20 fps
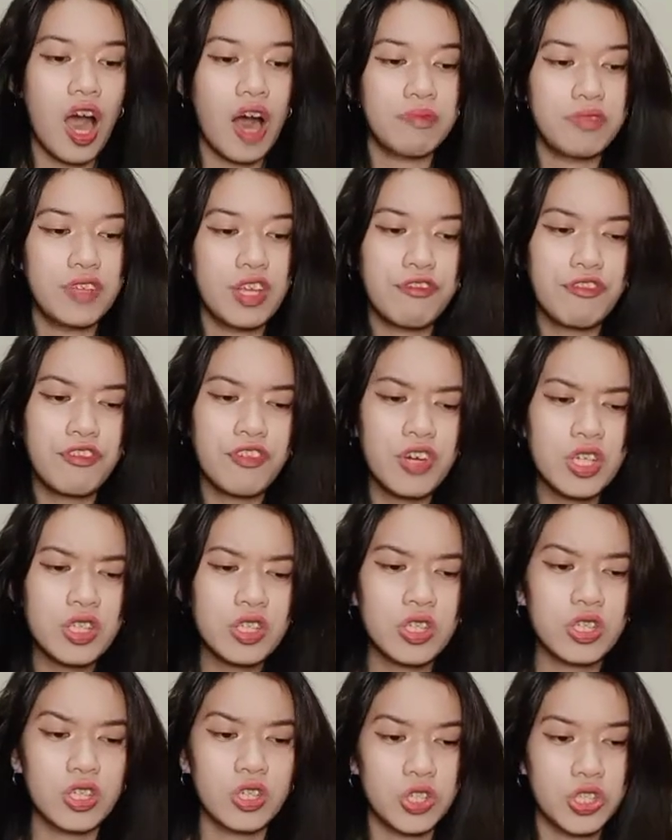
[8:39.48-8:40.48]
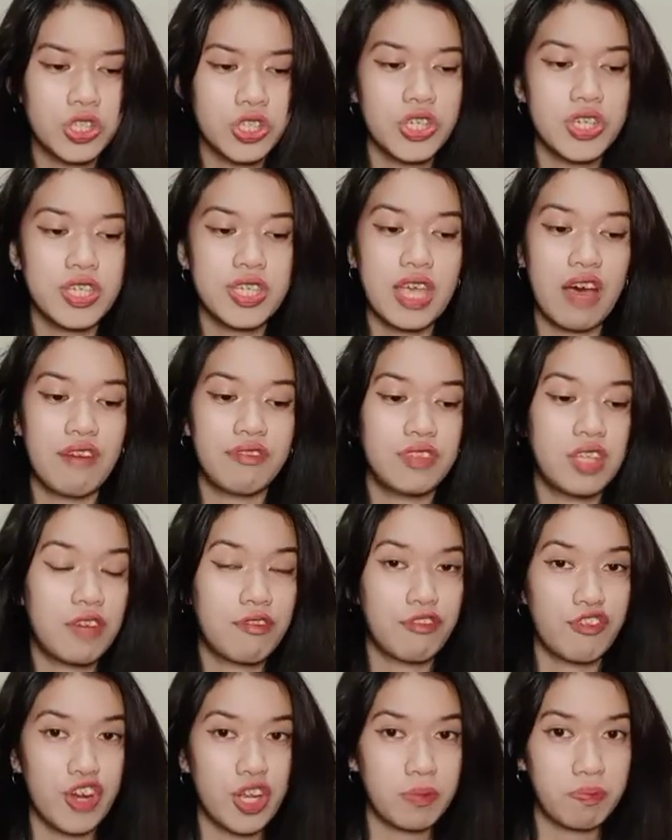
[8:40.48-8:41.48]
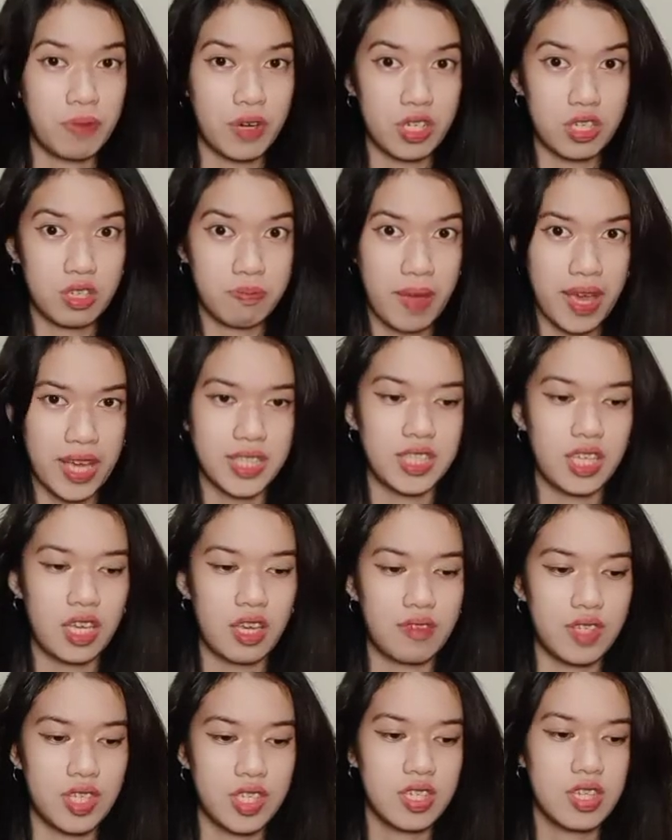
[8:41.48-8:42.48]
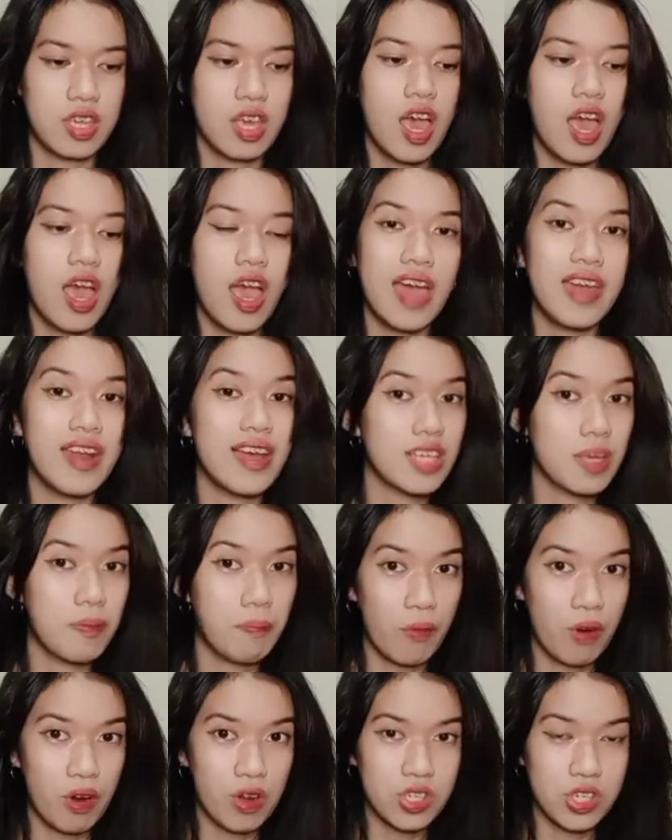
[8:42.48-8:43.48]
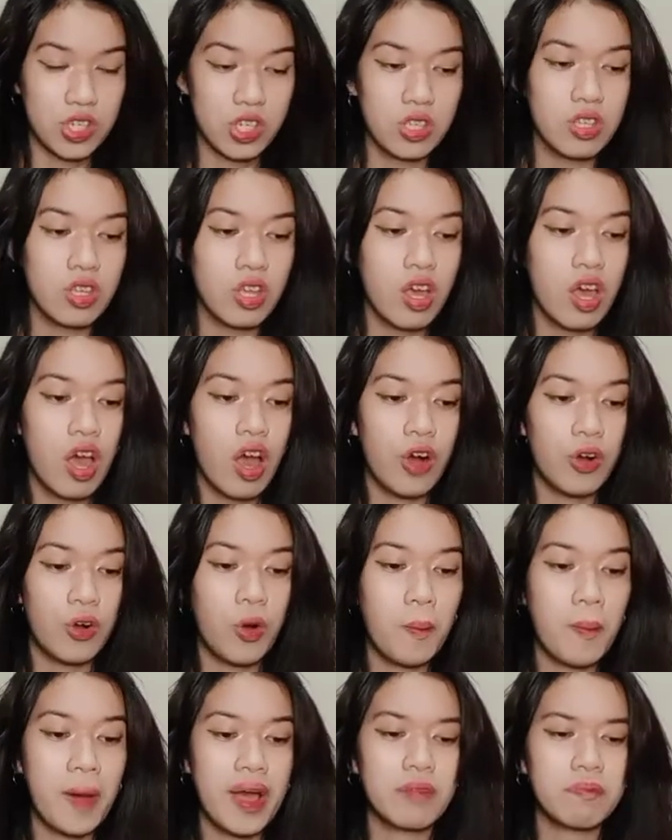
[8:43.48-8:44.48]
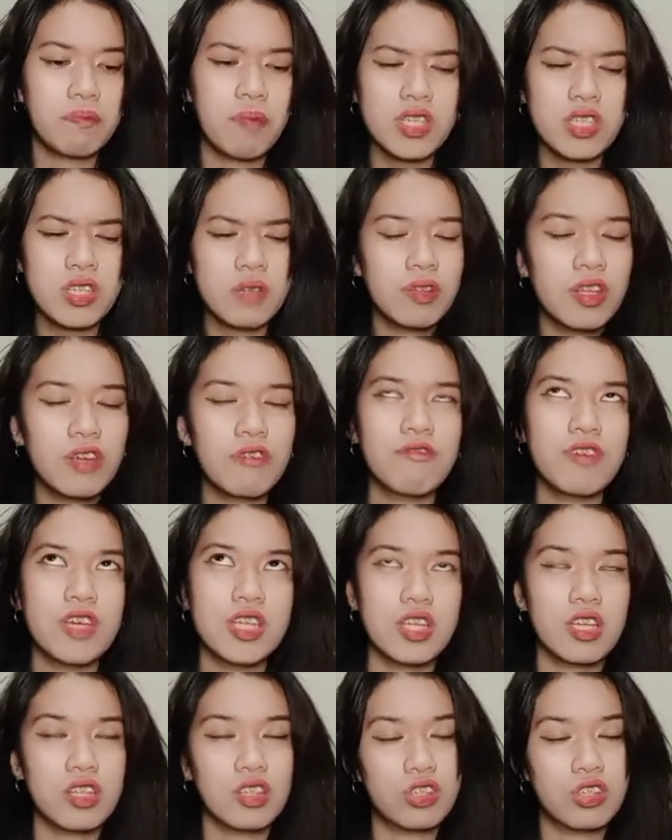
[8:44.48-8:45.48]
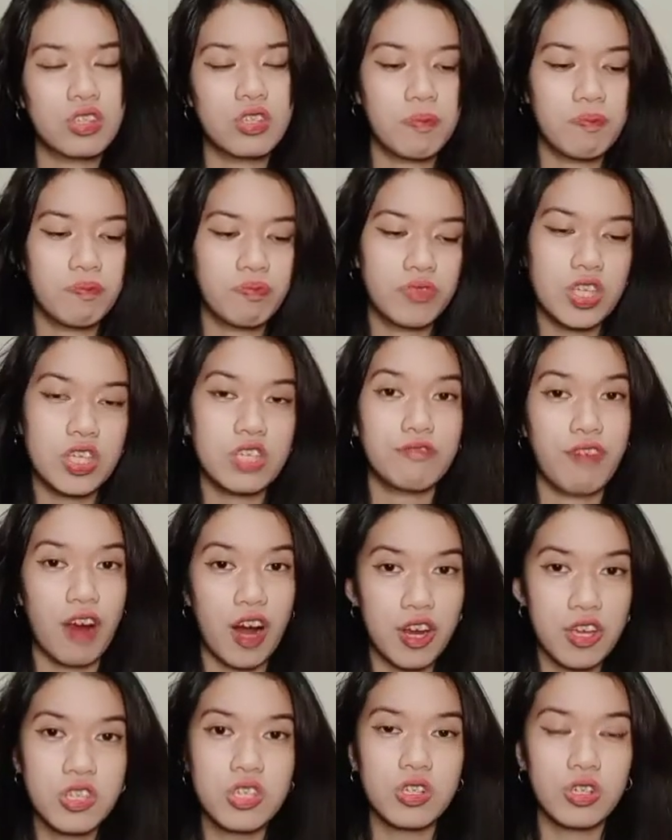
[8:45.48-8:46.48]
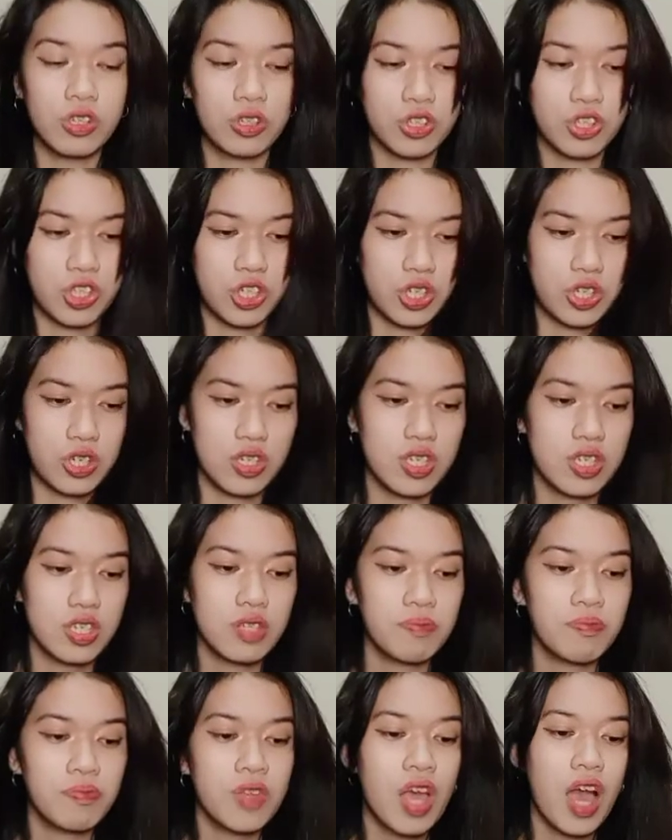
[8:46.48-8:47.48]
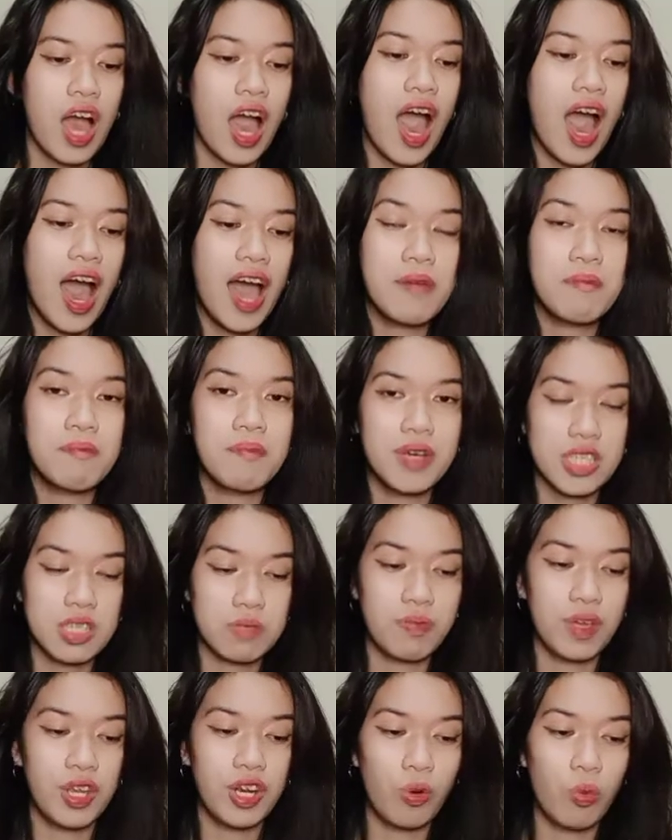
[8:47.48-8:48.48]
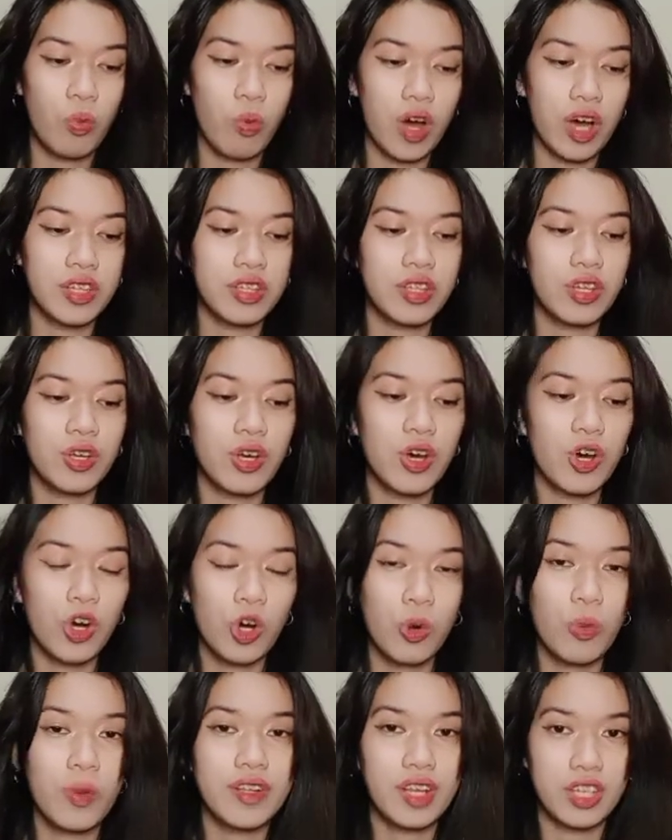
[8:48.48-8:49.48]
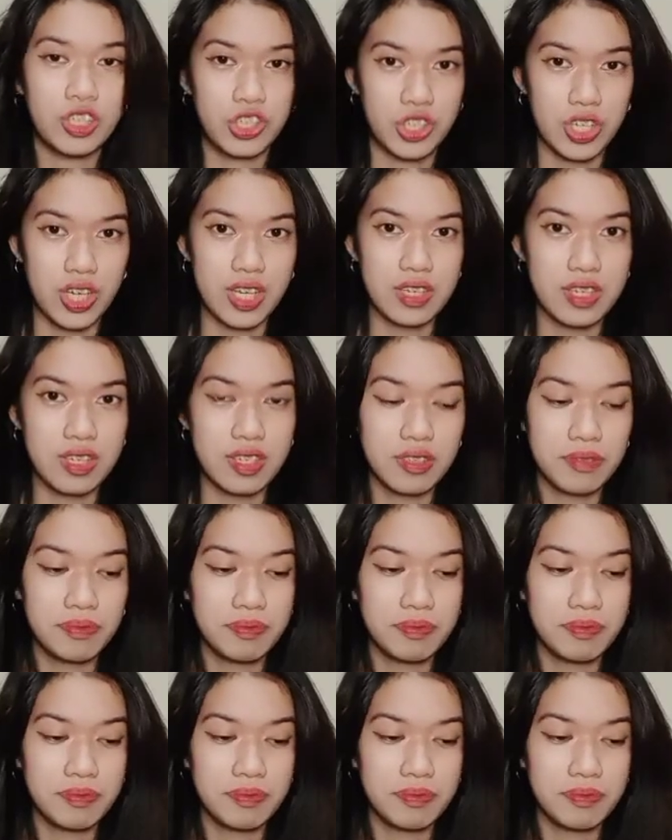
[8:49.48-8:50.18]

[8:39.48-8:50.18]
Different cultures have different perspectives, and as a person who might possibly visit these various cultures, I must be the one who will adjust,